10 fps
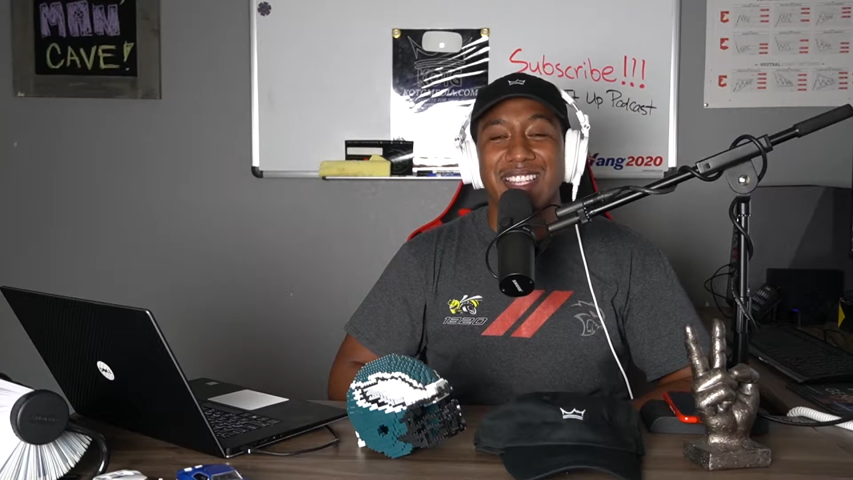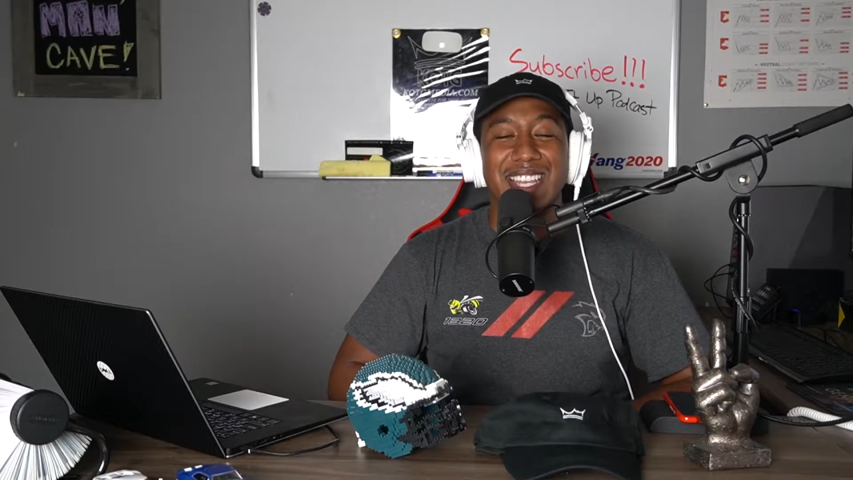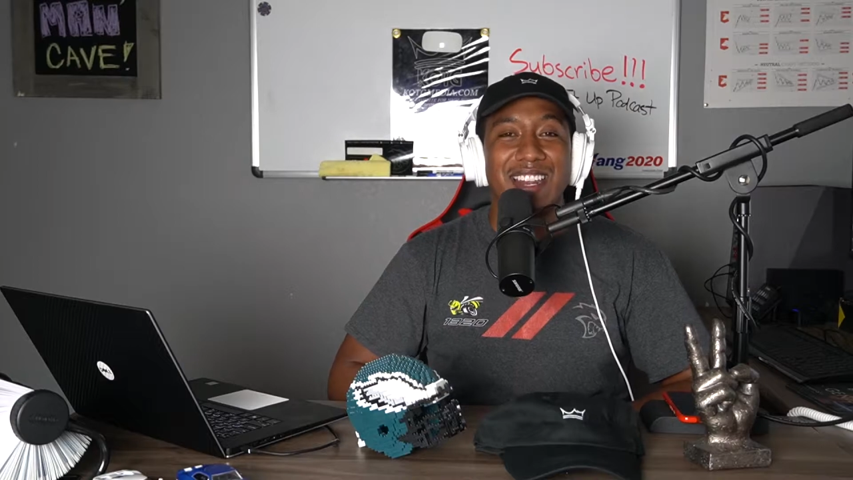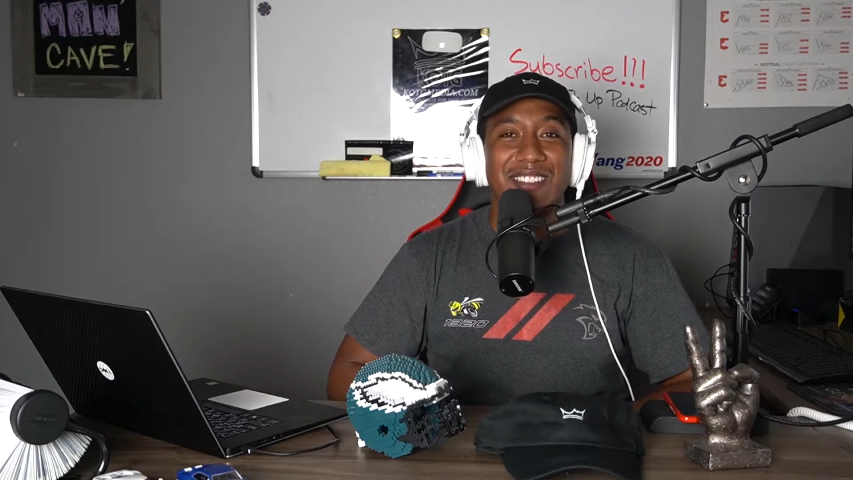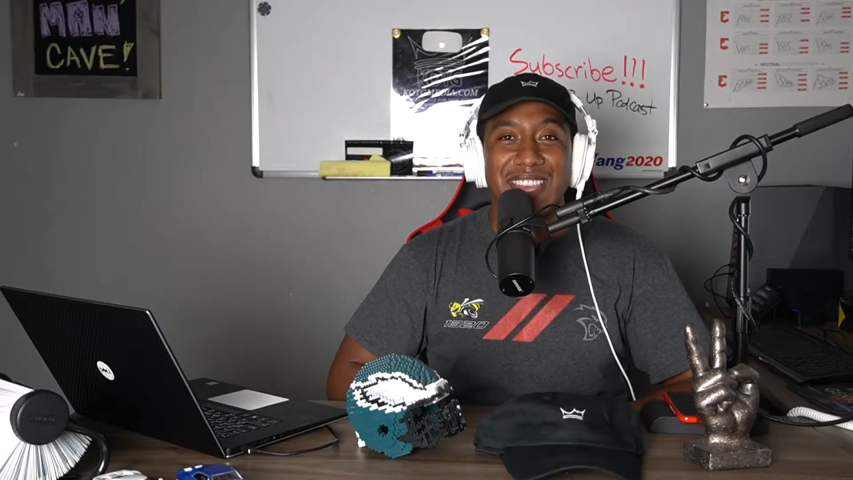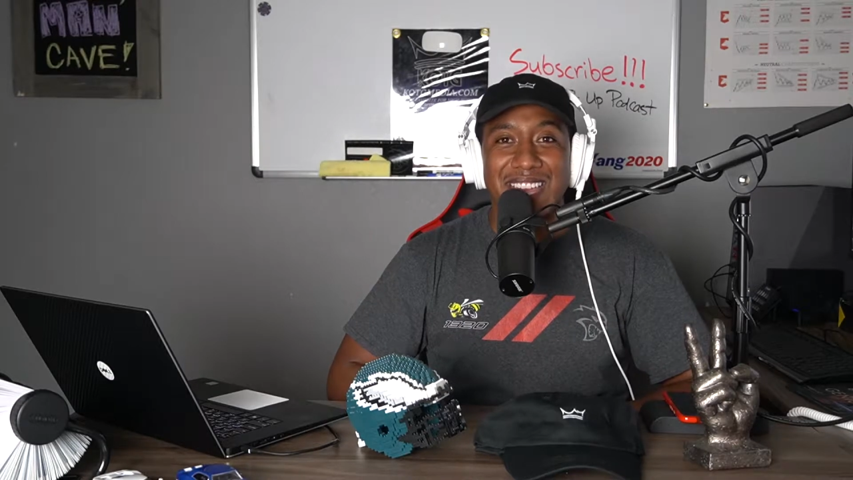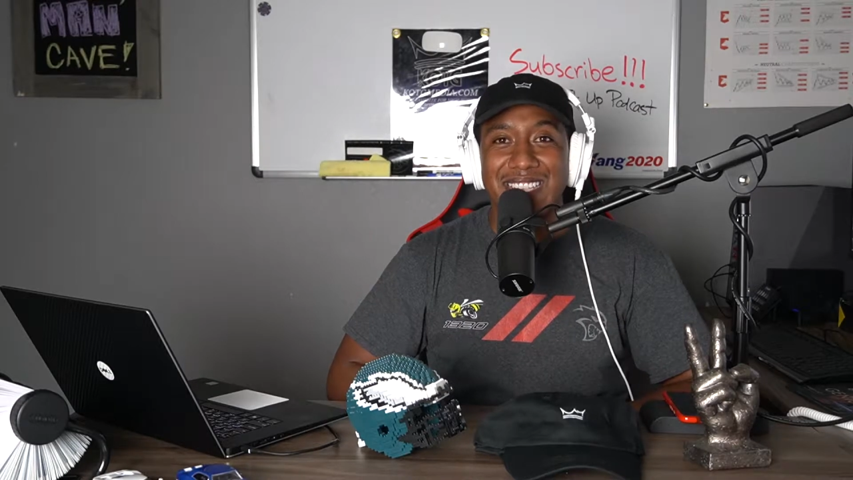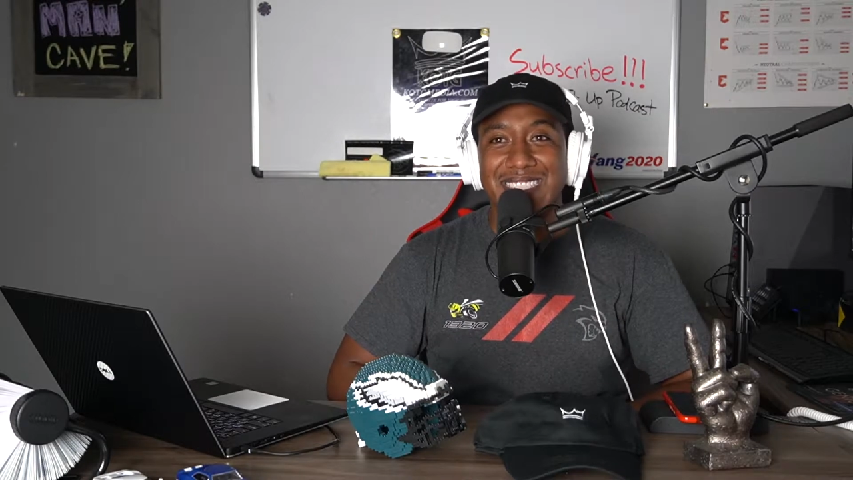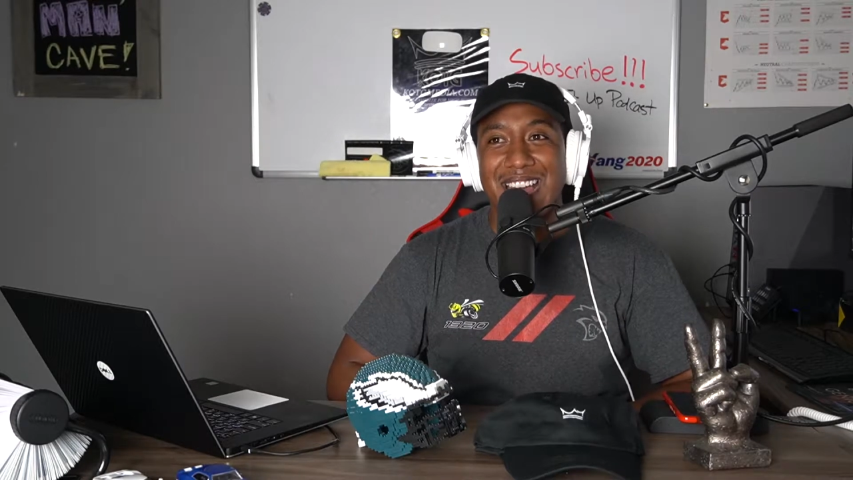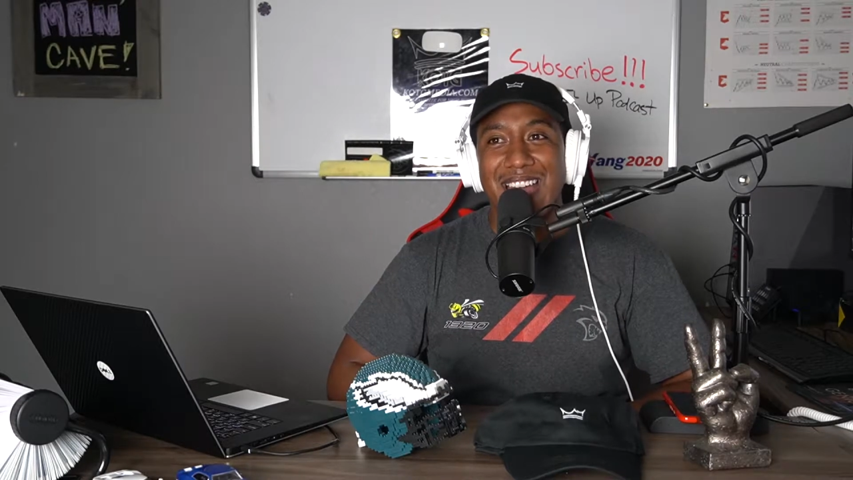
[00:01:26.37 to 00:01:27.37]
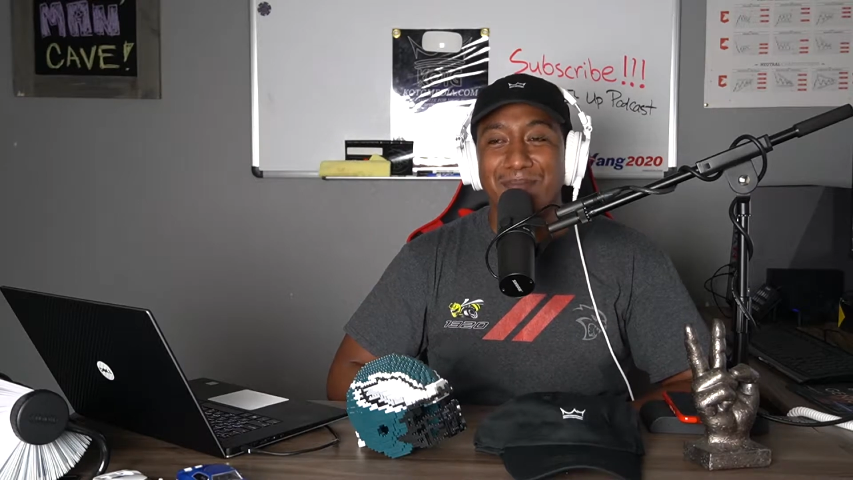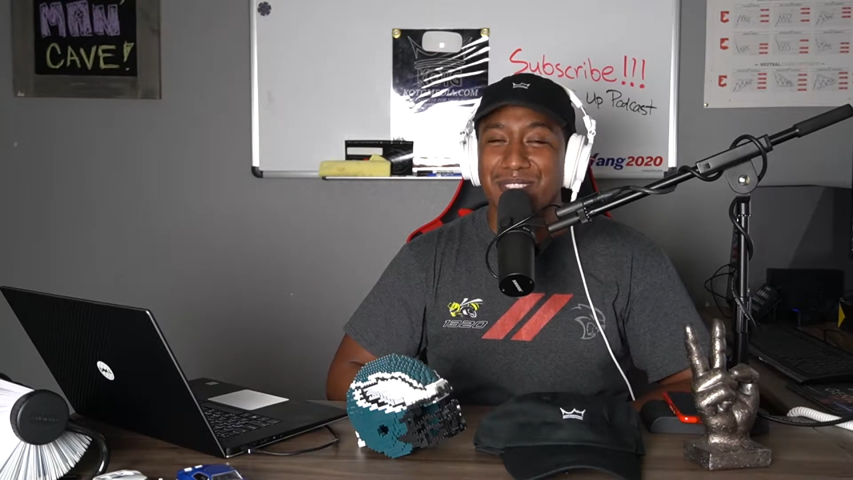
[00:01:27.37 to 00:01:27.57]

to get on the inside,